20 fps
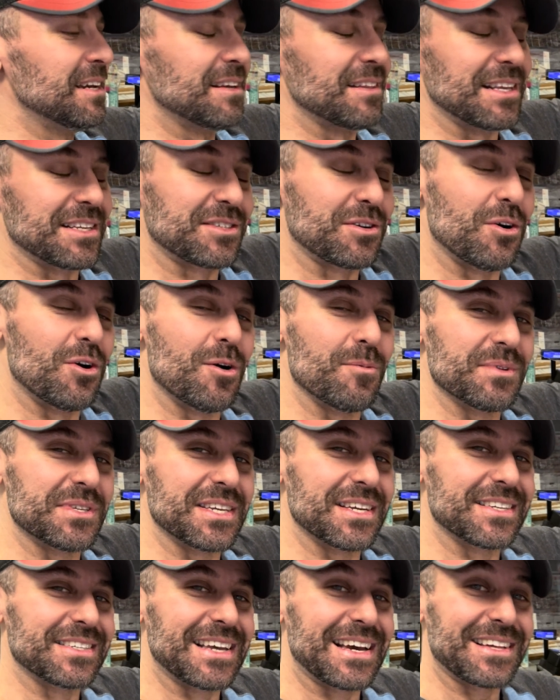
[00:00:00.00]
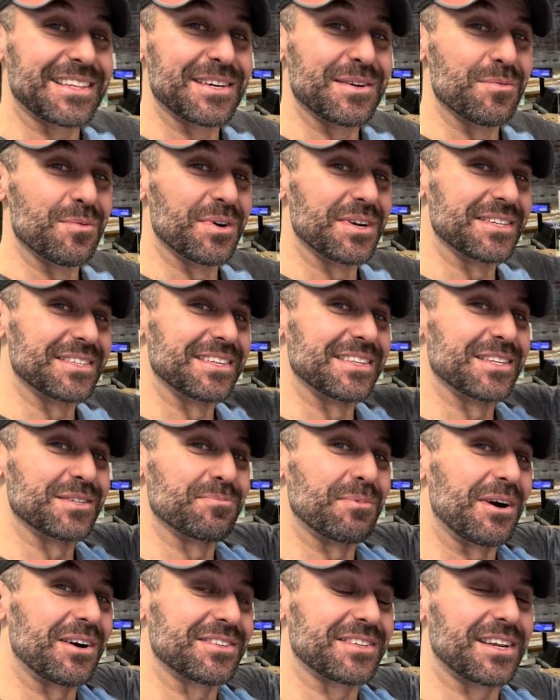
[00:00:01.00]
Let's go home and see exactly what is in this
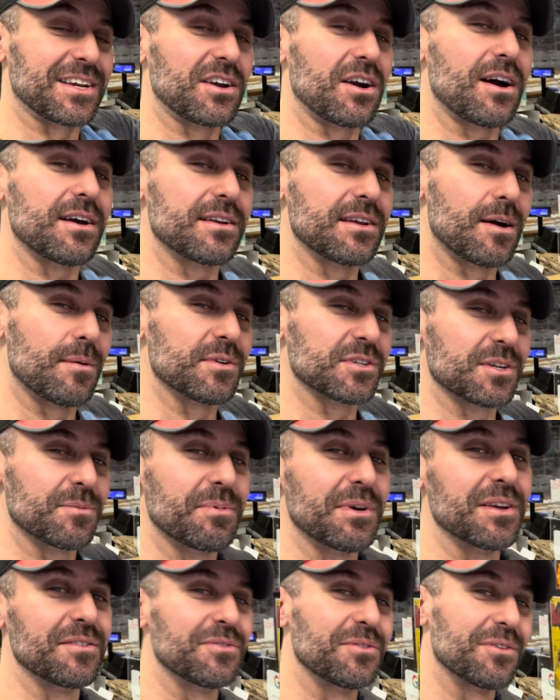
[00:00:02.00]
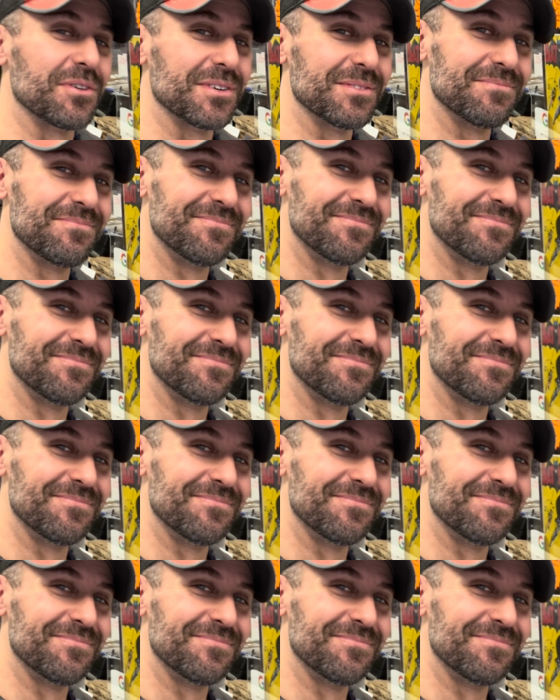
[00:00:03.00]
box that I got and how much I paid for it.